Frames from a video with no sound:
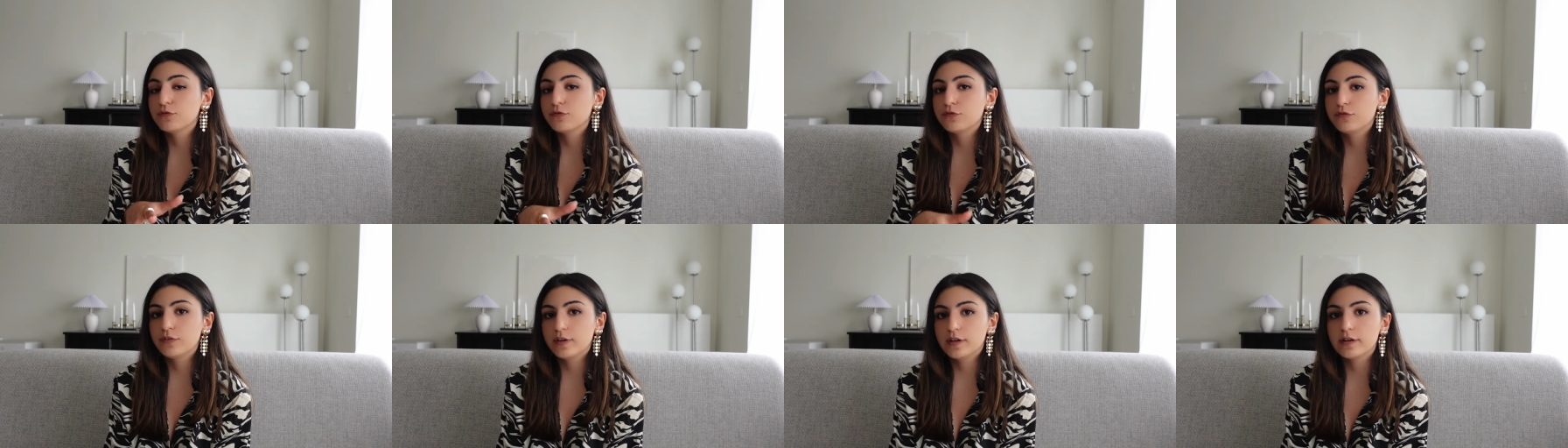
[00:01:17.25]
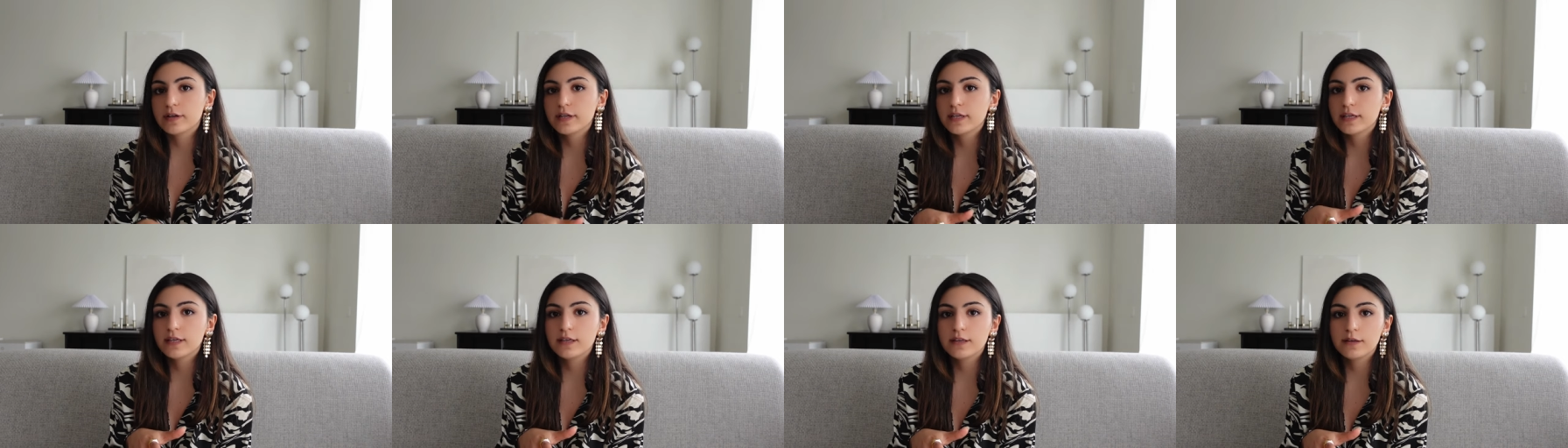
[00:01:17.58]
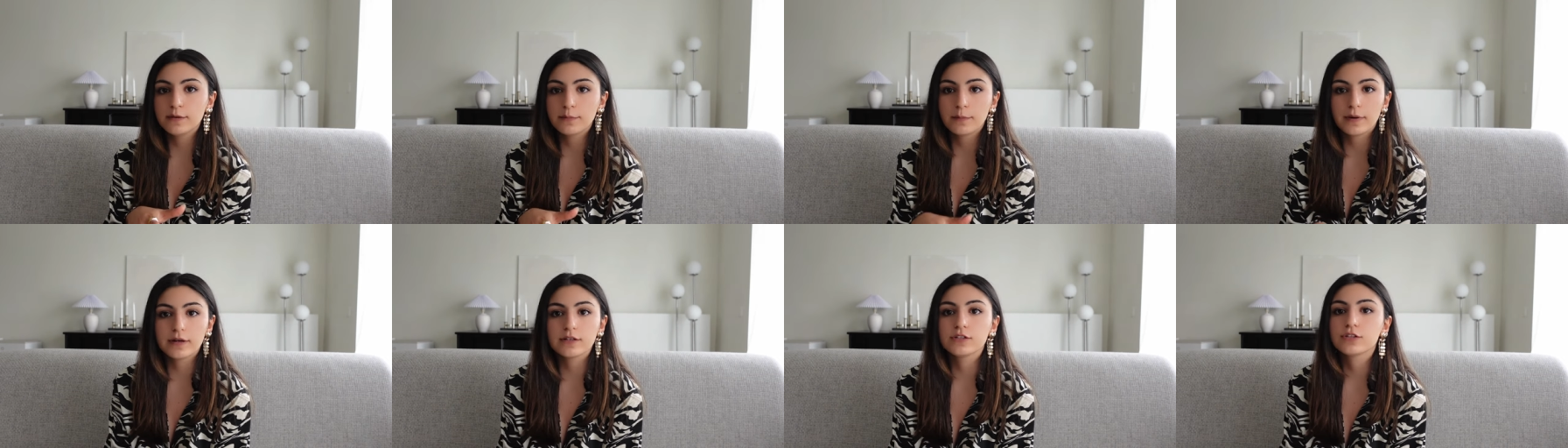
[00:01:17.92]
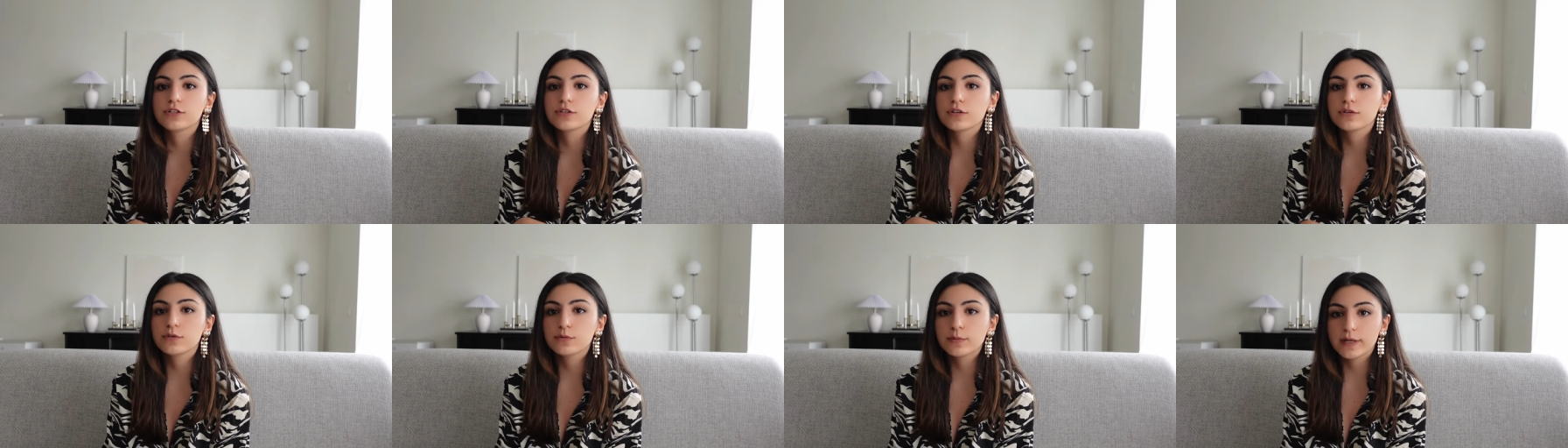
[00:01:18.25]
very
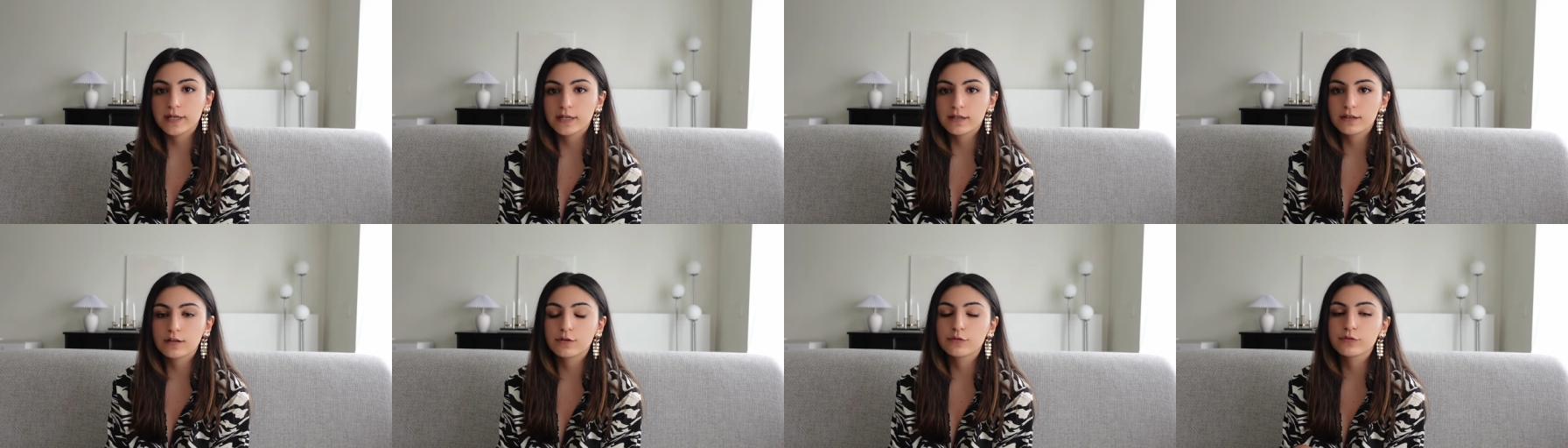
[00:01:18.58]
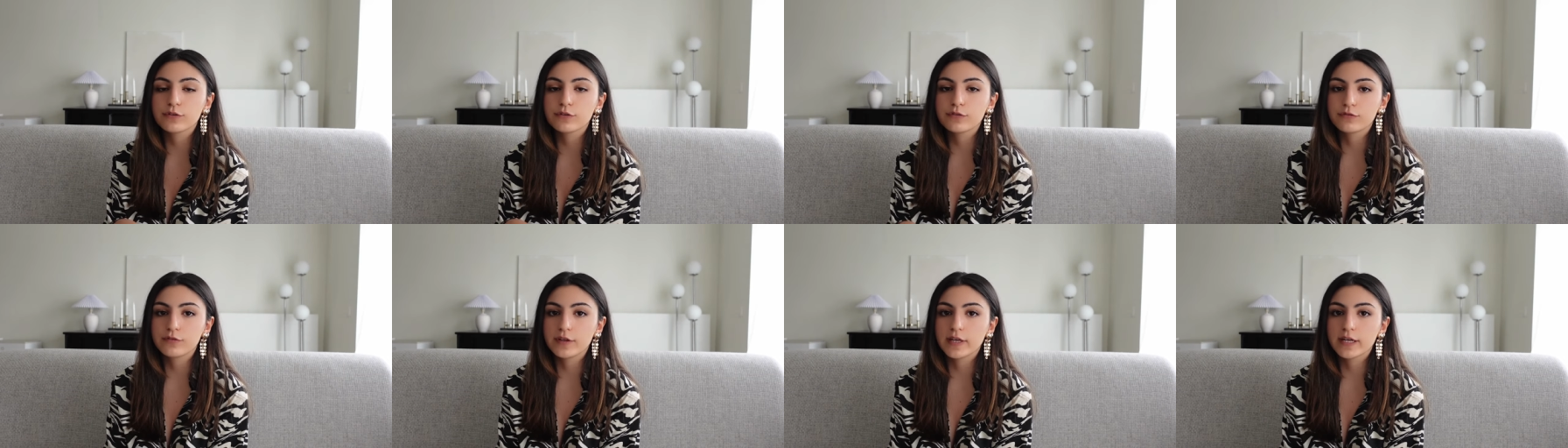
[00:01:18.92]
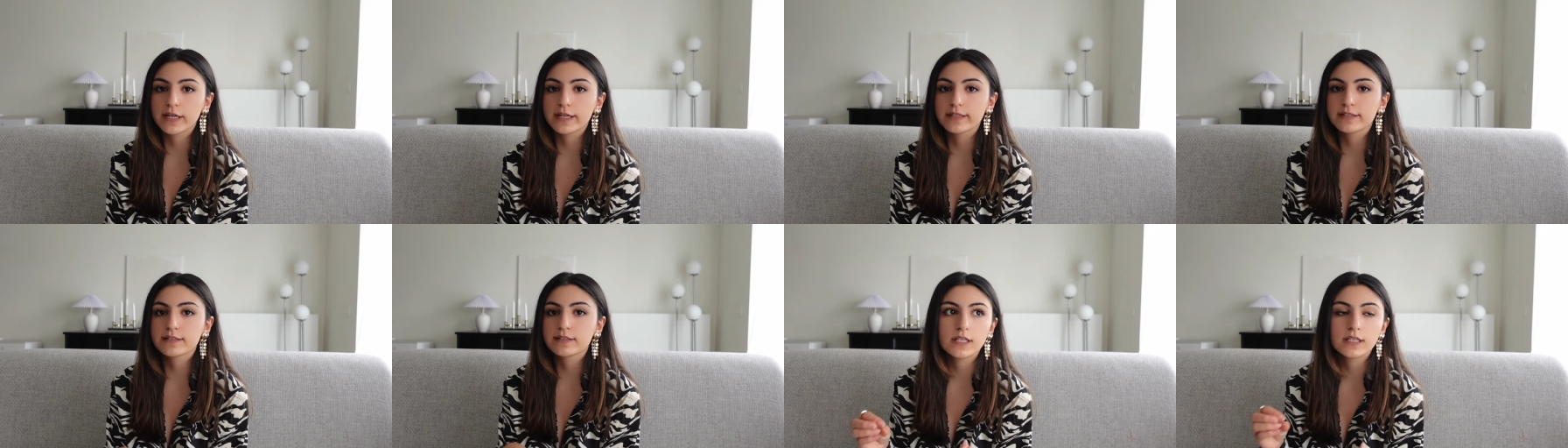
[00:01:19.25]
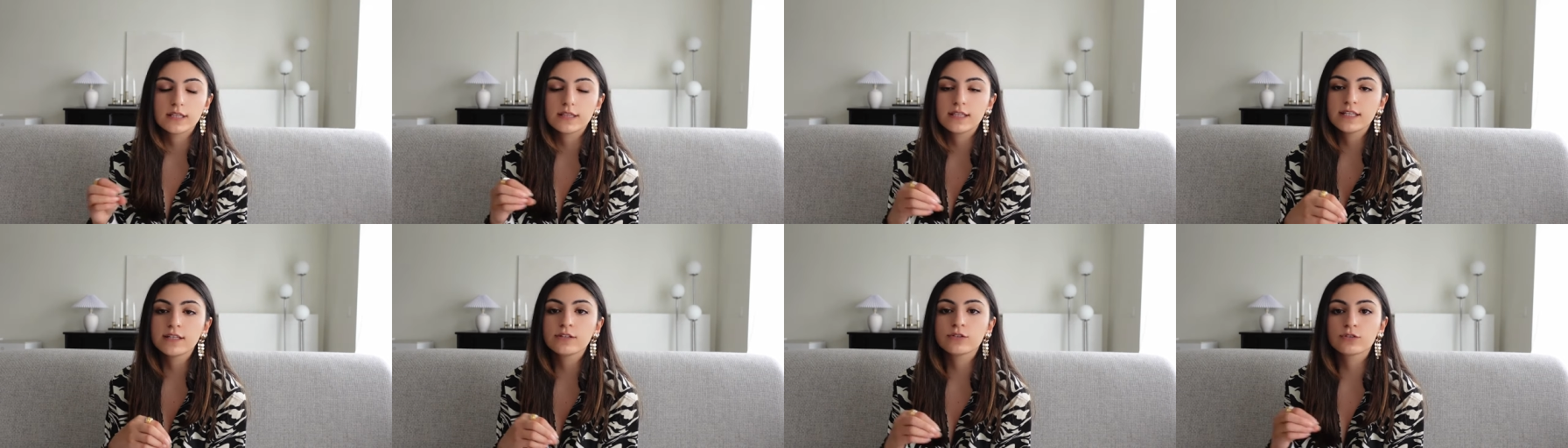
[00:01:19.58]
much aware of the fact
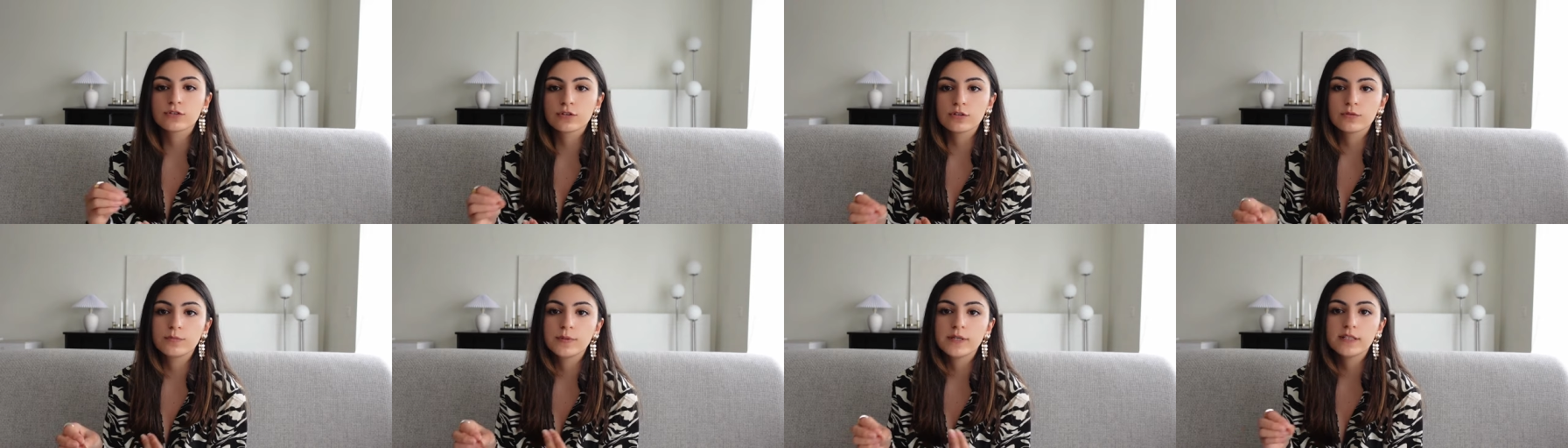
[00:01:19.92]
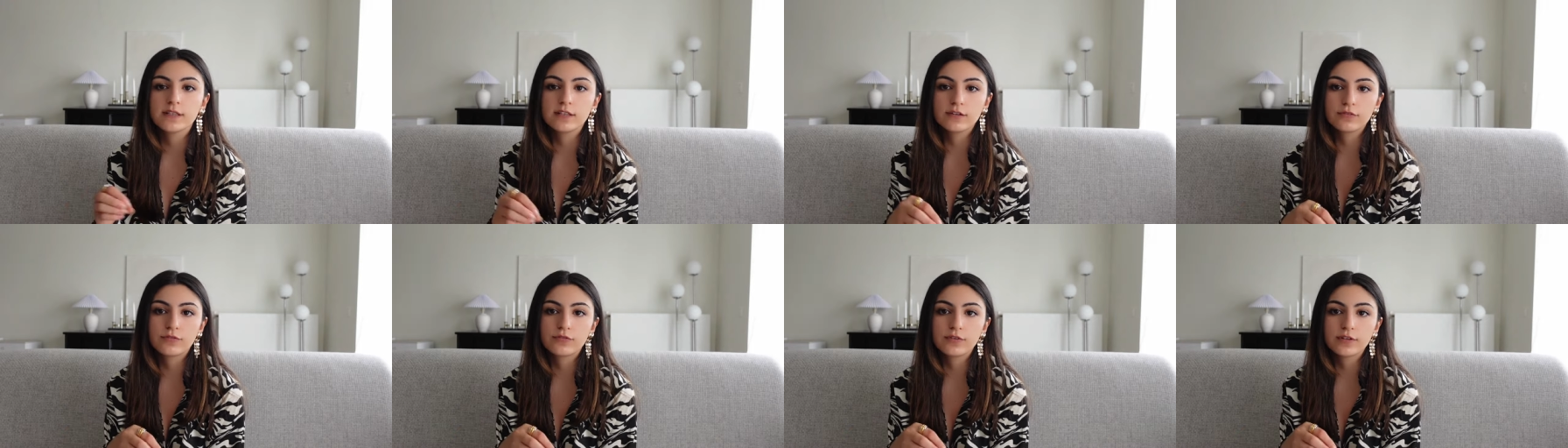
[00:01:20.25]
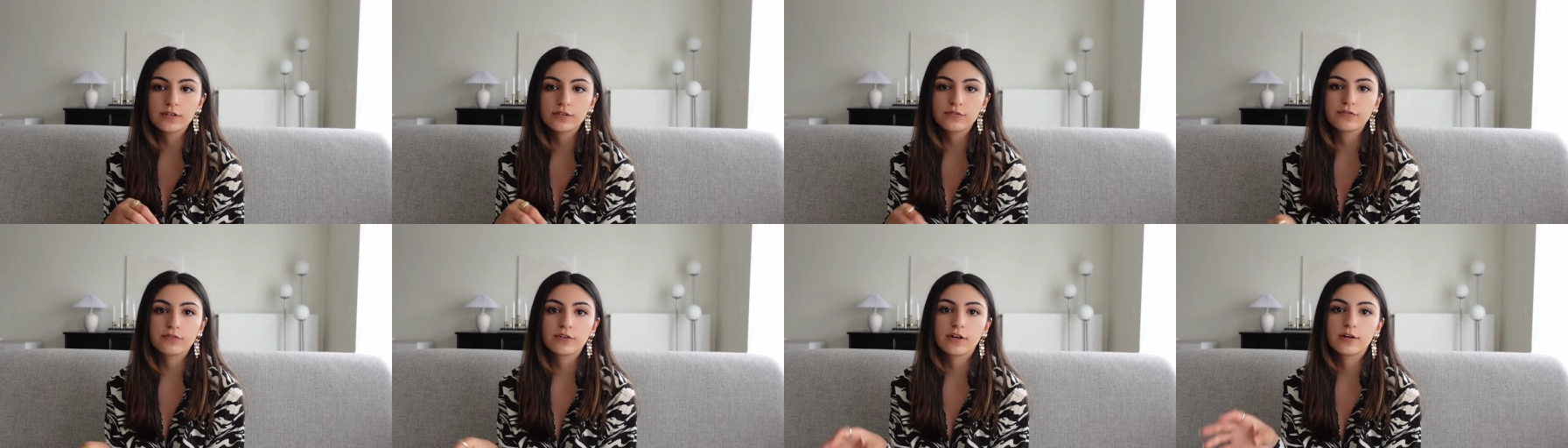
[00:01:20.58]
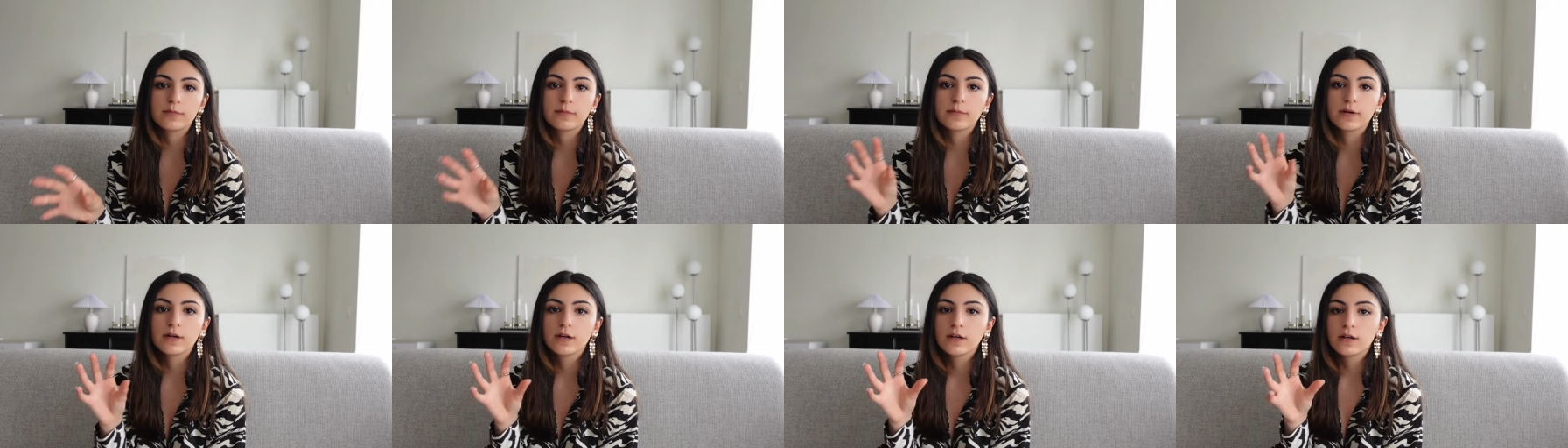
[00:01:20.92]
that things could be different
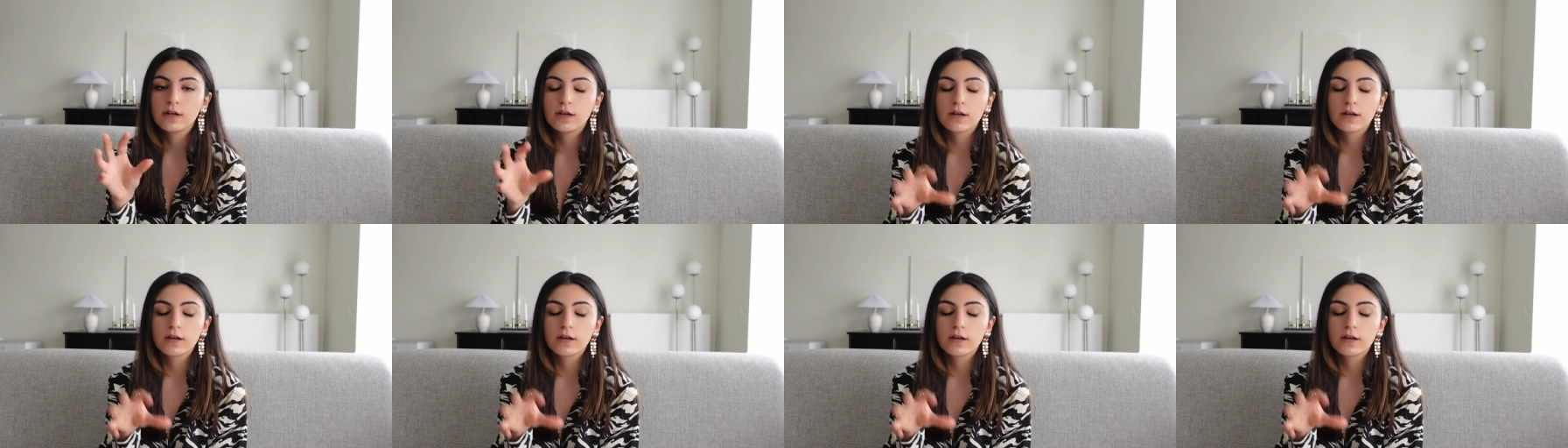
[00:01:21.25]
from